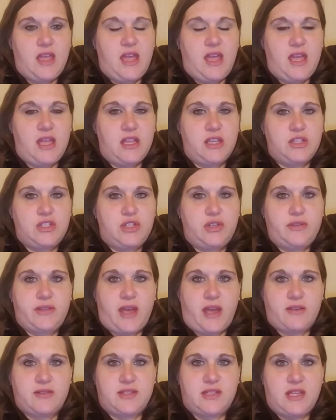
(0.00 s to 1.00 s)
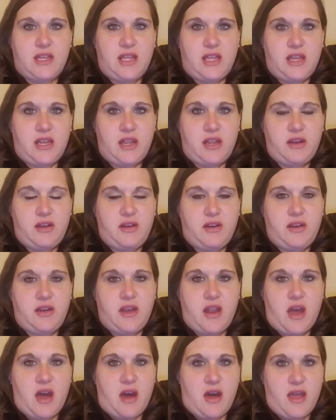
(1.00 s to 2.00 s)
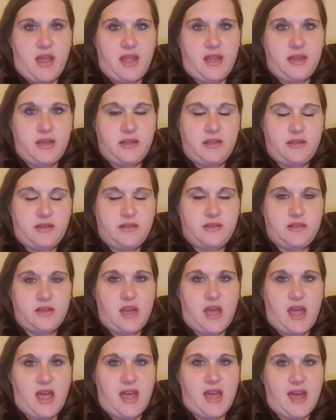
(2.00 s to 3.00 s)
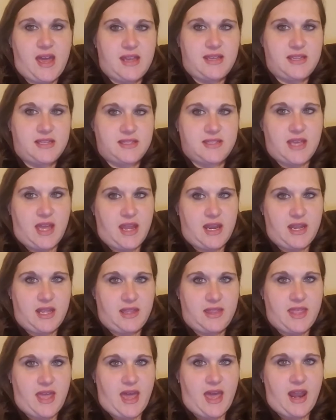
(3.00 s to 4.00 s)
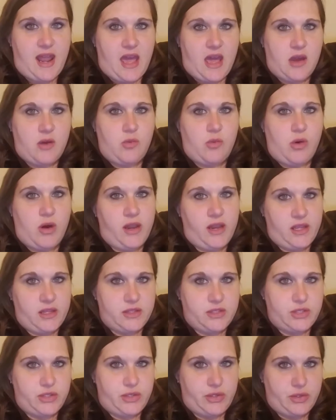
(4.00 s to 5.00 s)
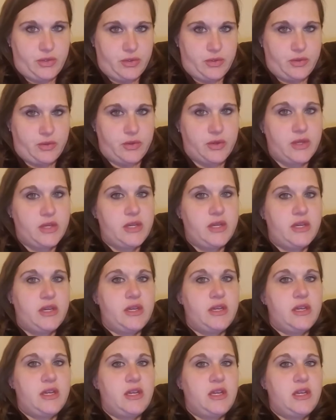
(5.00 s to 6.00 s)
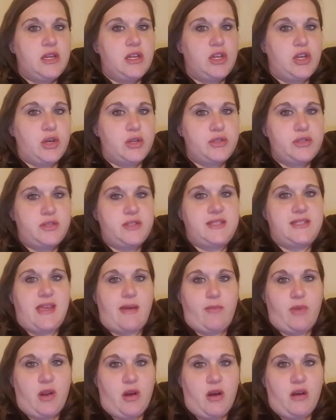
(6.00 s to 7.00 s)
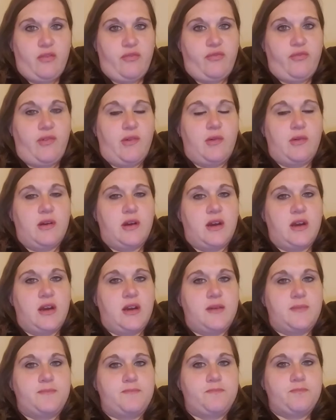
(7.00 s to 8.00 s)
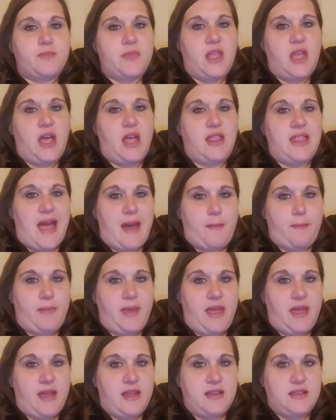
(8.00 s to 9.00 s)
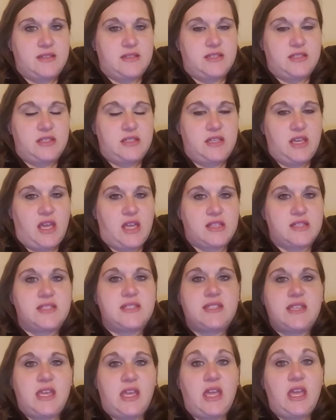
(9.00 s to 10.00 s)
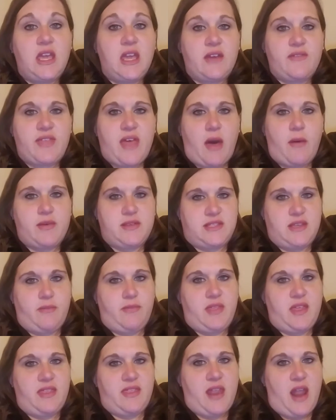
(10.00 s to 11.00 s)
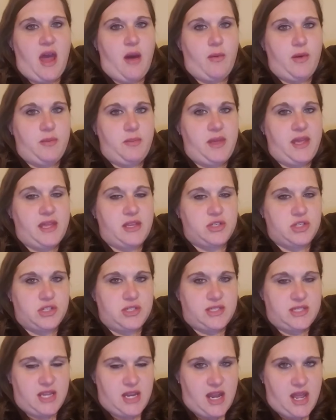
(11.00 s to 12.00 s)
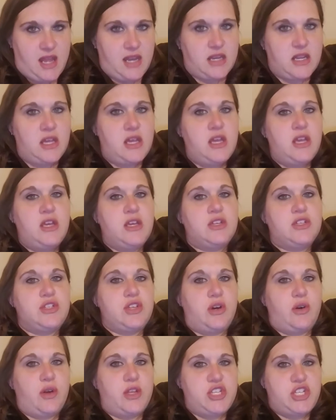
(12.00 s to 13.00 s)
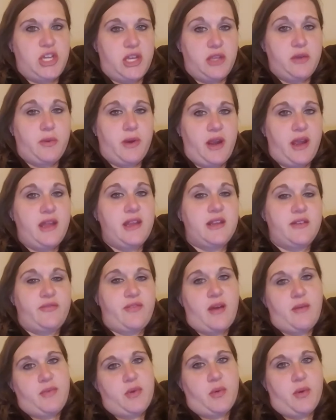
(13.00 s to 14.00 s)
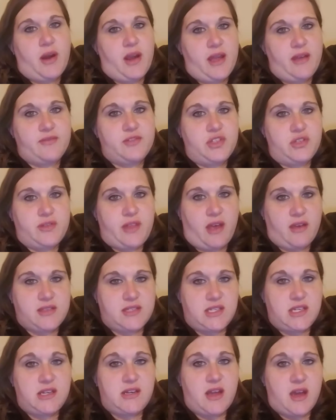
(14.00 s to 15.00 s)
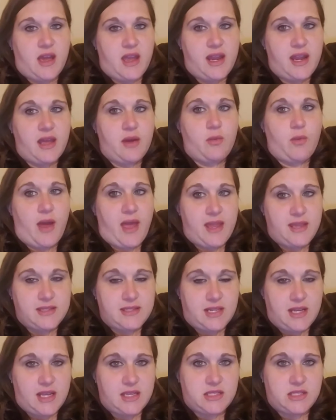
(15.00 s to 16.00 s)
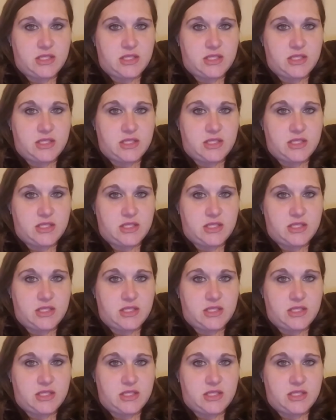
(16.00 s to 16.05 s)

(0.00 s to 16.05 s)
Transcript: 2009, I had decided that I wanted to go to a seminar for a lap band and see if that was something that I would be interested in. So in January to February of 2009, I went and I